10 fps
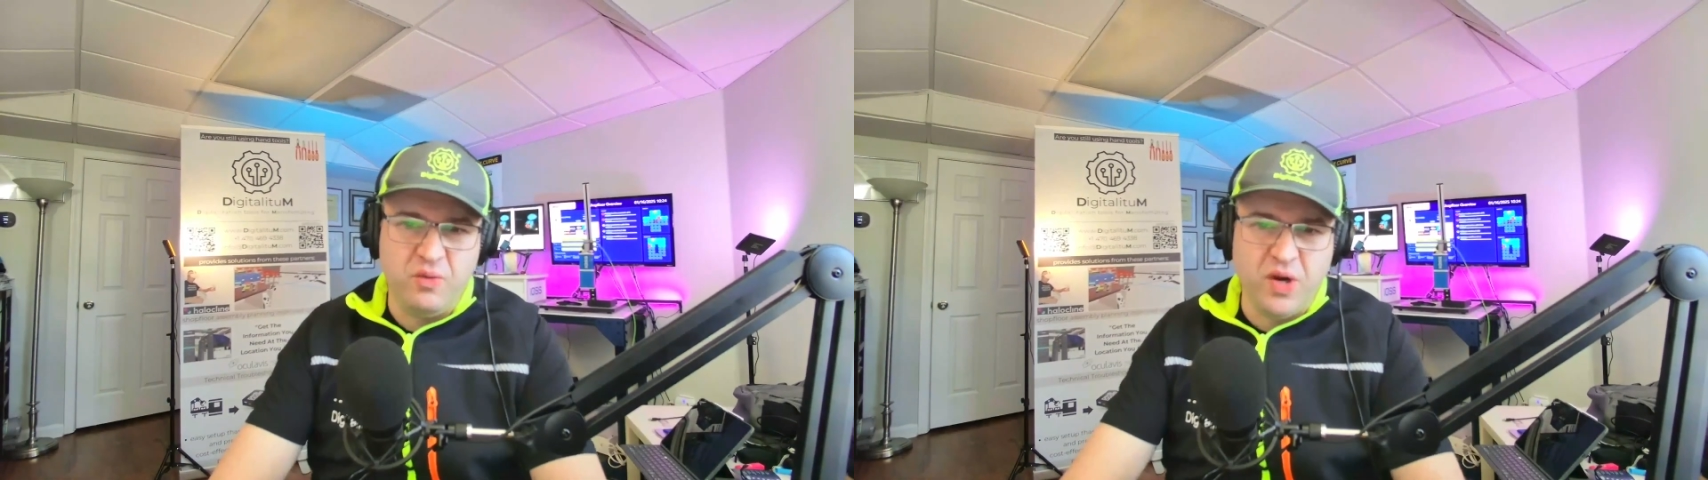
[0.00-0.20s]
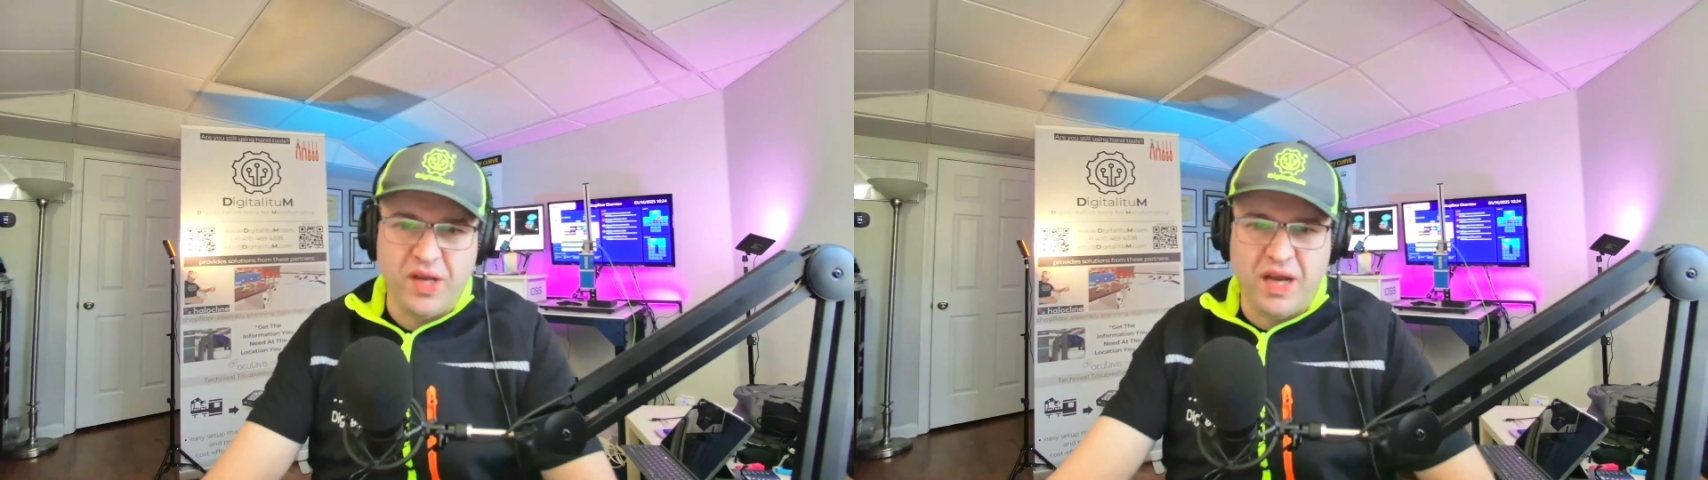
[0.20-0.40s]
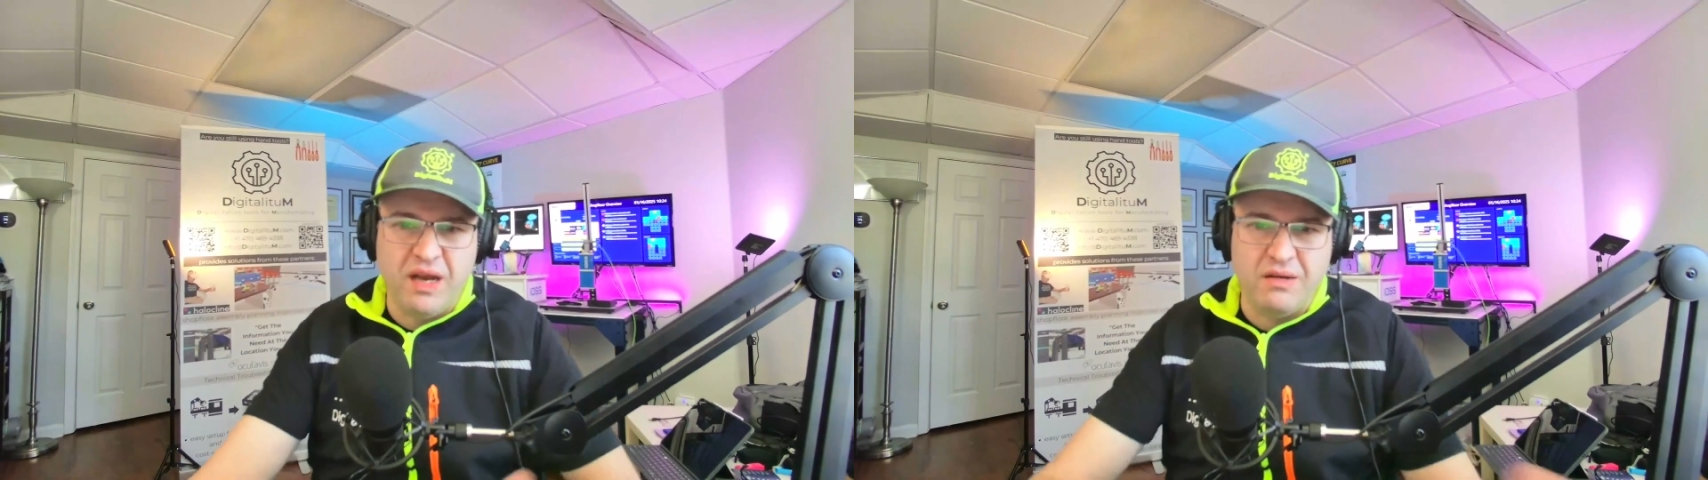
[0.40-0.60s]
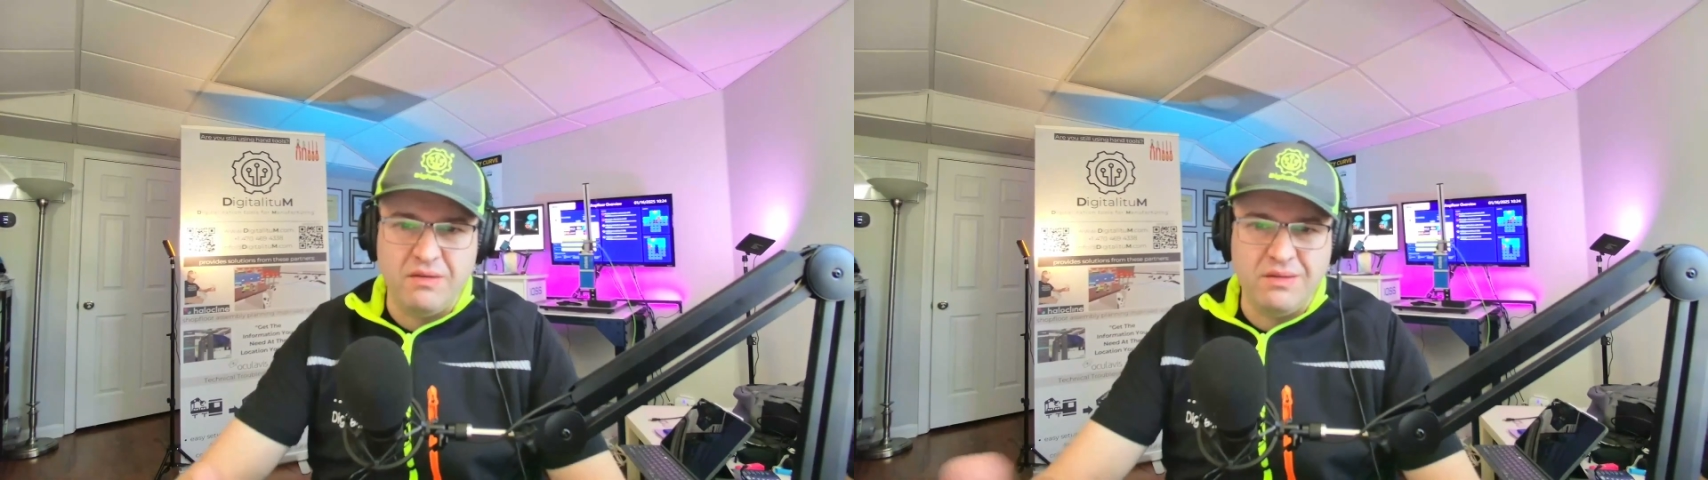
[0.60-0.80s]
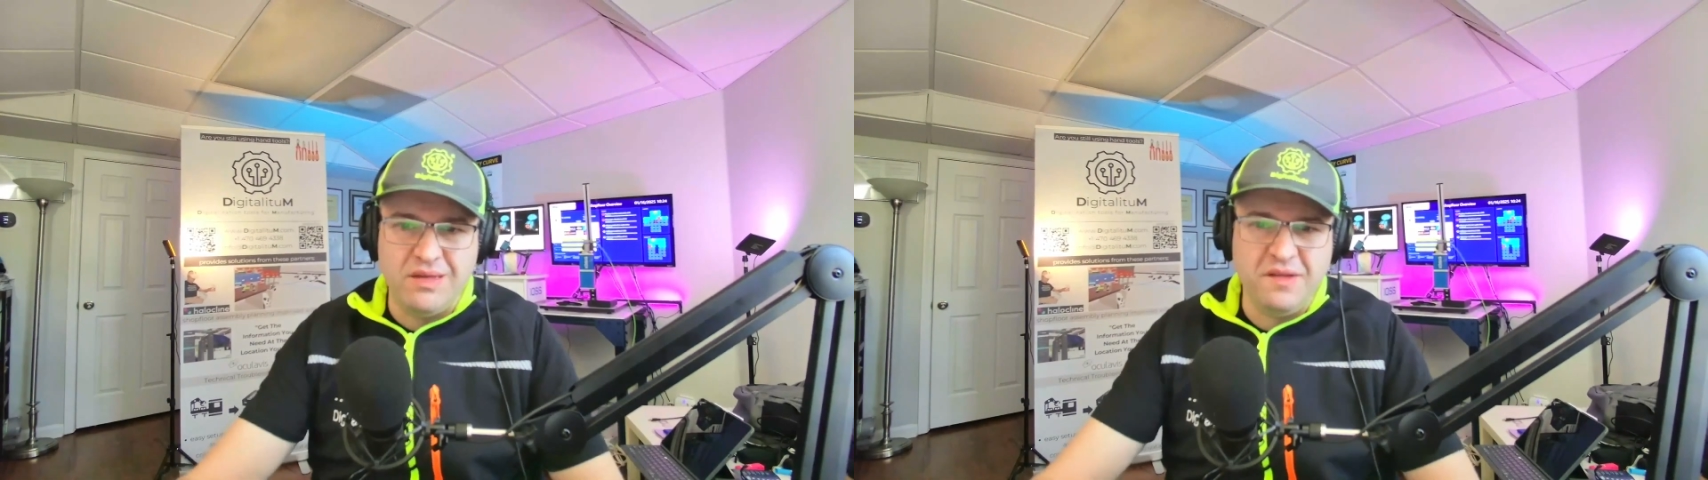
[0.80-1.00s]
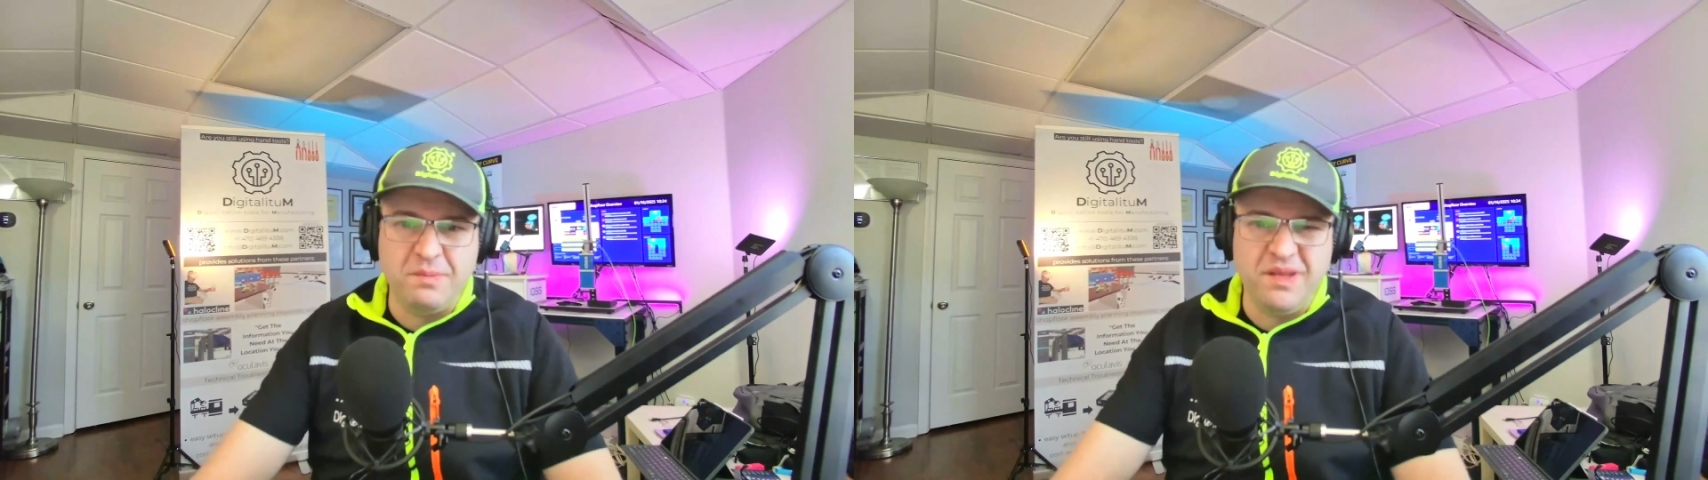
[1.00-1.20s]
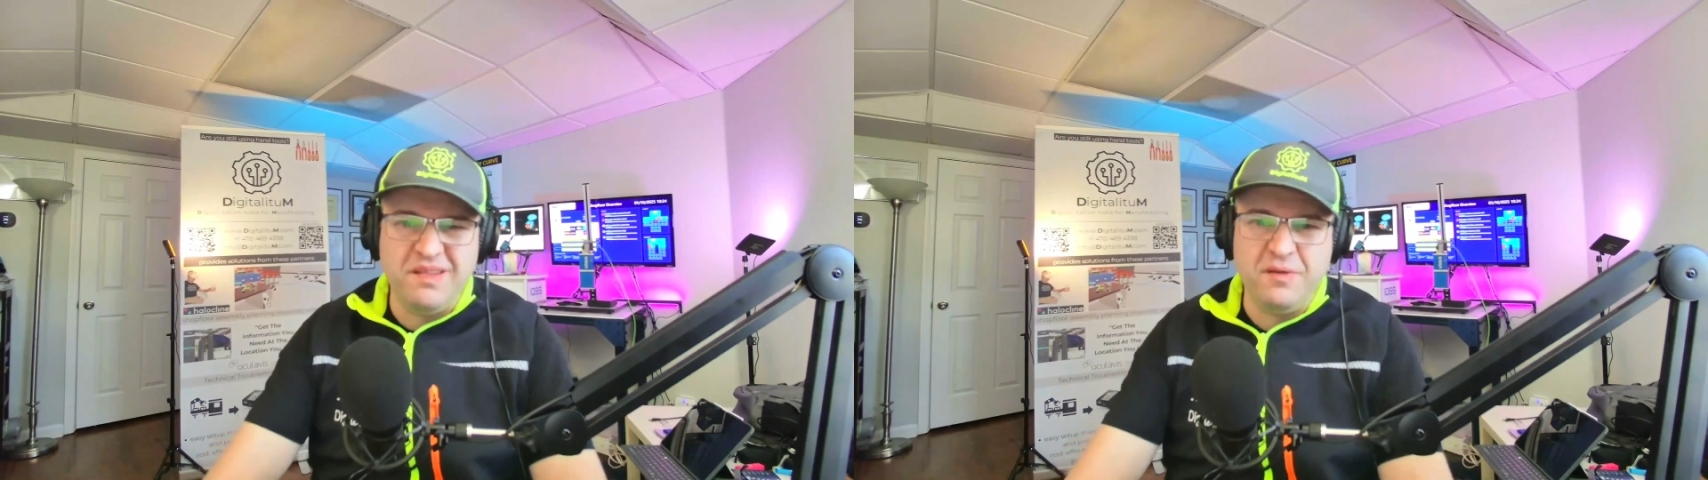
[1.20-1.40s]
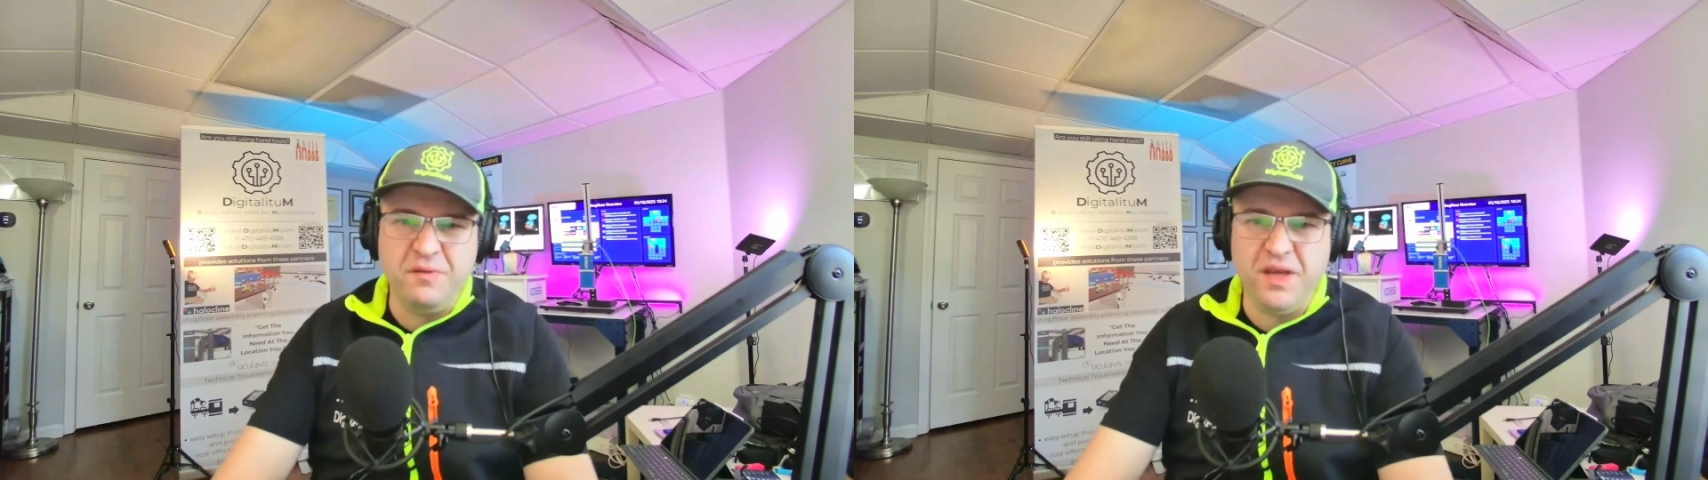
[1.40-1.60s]
what are
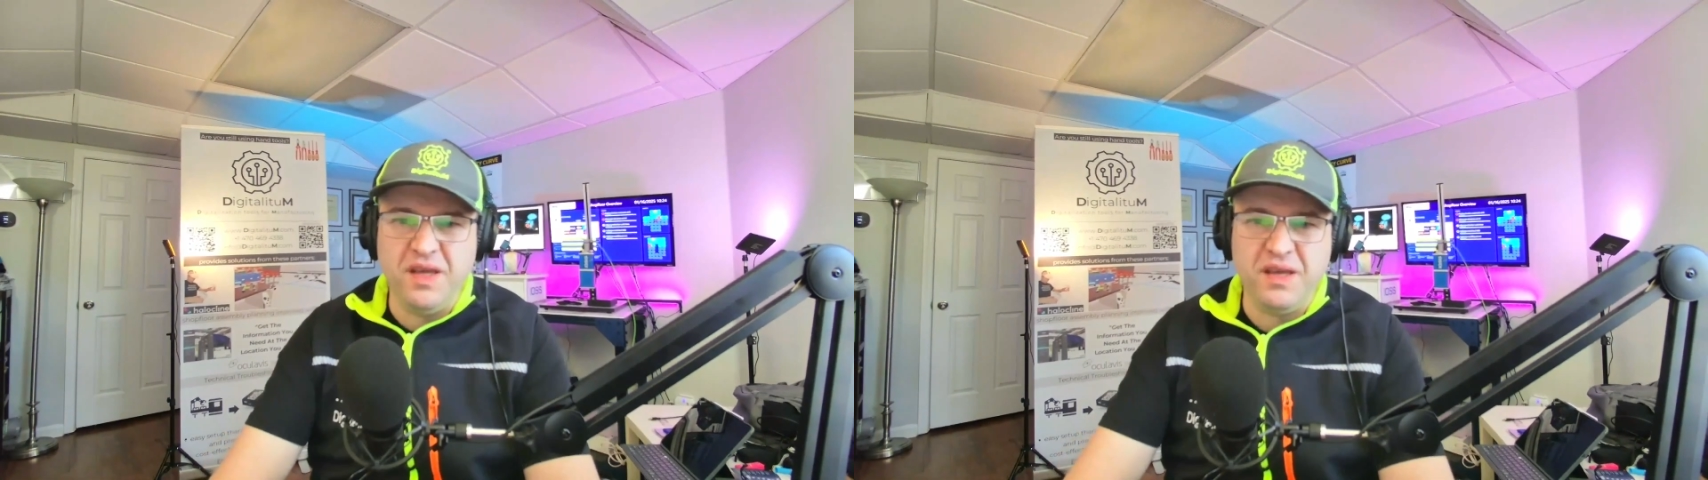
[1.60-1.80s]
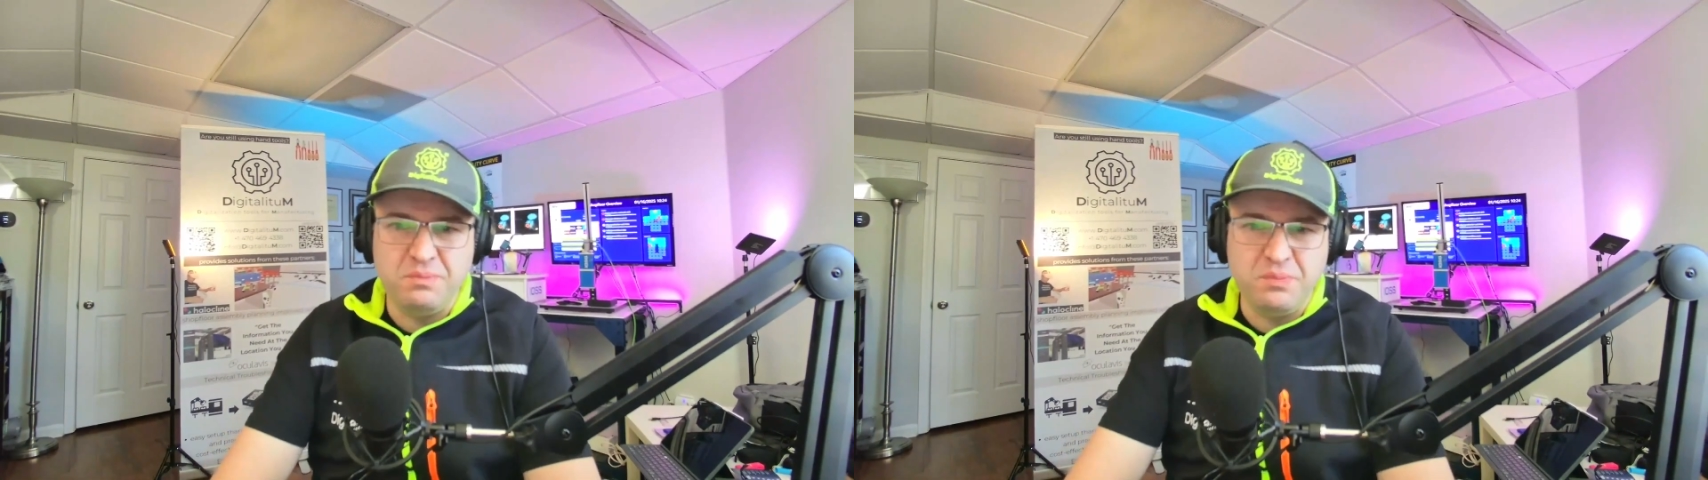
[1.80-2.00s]
specific